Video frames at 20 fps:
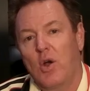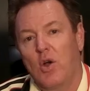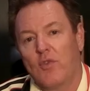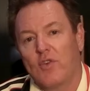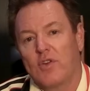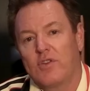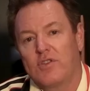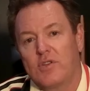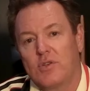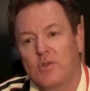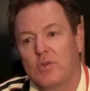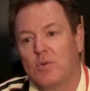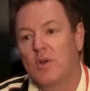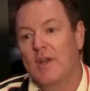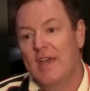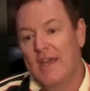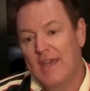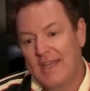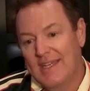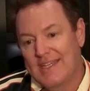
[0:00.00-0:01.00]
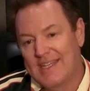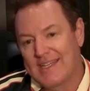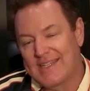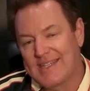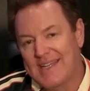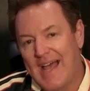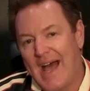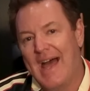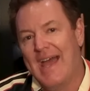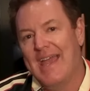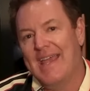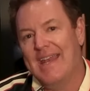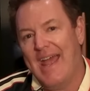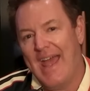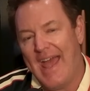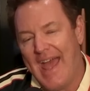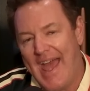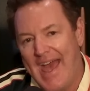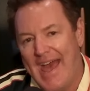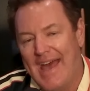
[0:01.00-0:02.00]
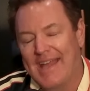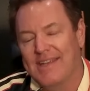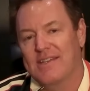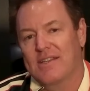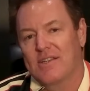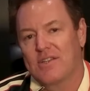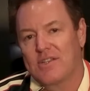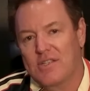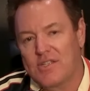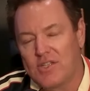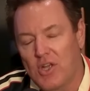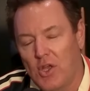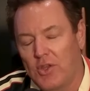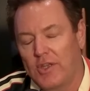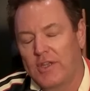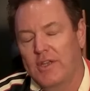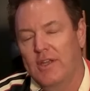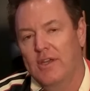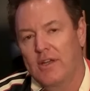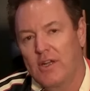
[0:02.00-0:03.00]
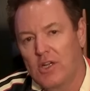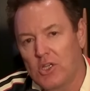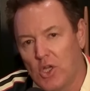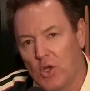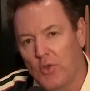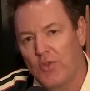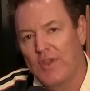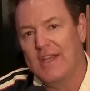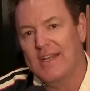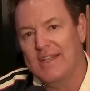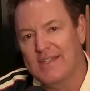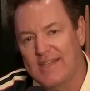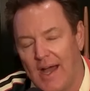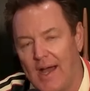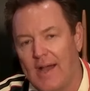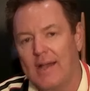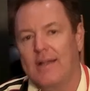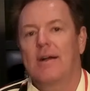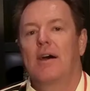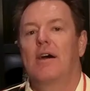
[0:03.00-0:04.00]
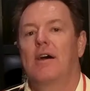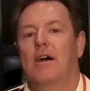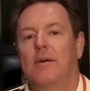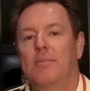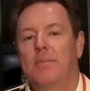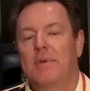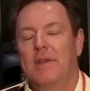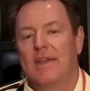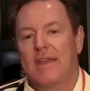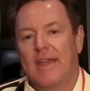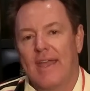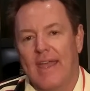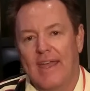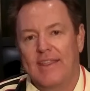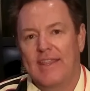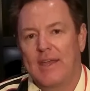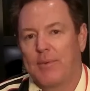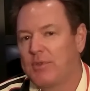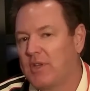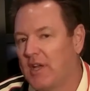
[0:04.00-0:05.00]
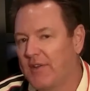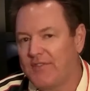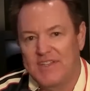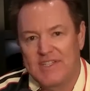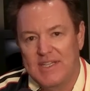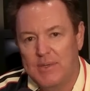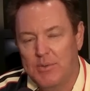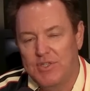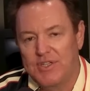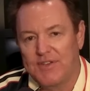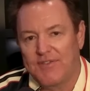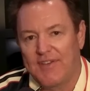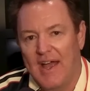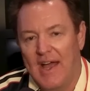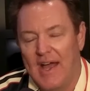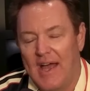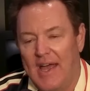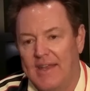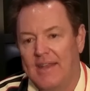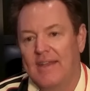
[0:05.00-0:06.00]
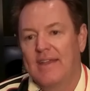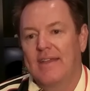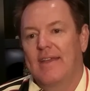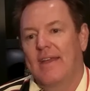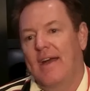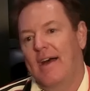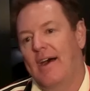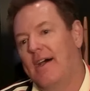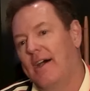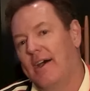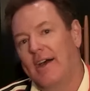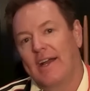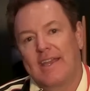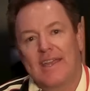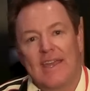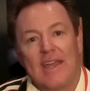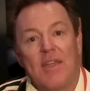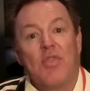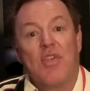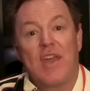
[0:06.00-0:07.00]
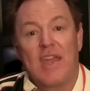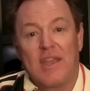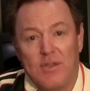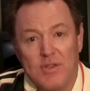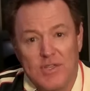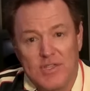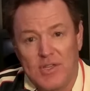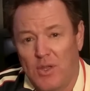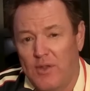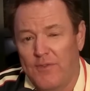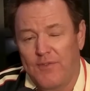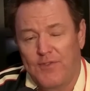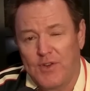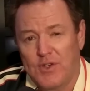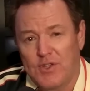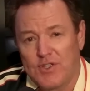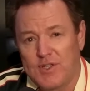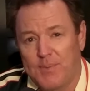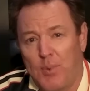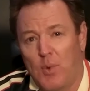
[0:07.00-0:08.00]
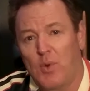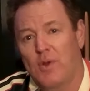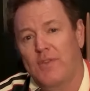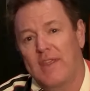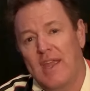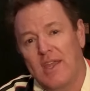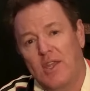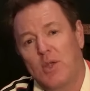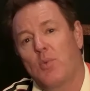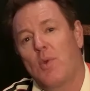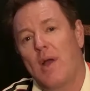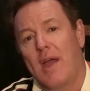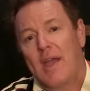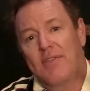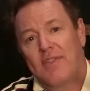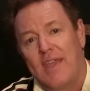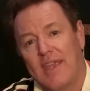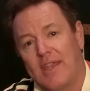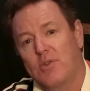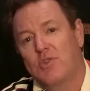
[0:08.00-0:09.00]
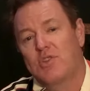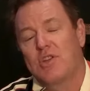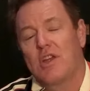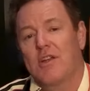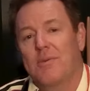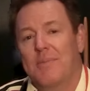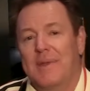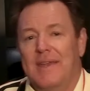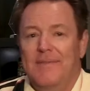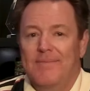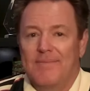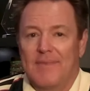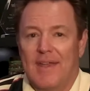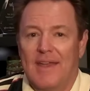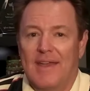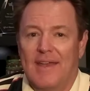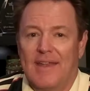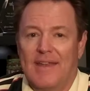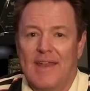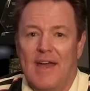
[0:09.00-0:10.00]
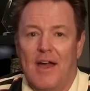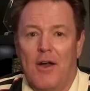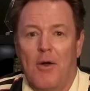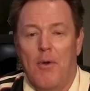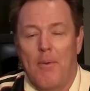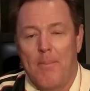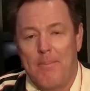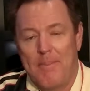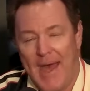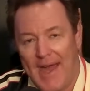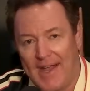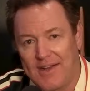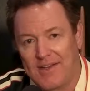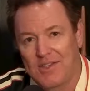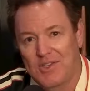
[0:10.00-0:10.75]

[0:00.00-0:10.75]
over to design at sullenclothing.com and they would love to see what you've got. Uh, again, thank you, Sullen, for your support. Thank you, Ryan. Thank you, Jeremy. And now back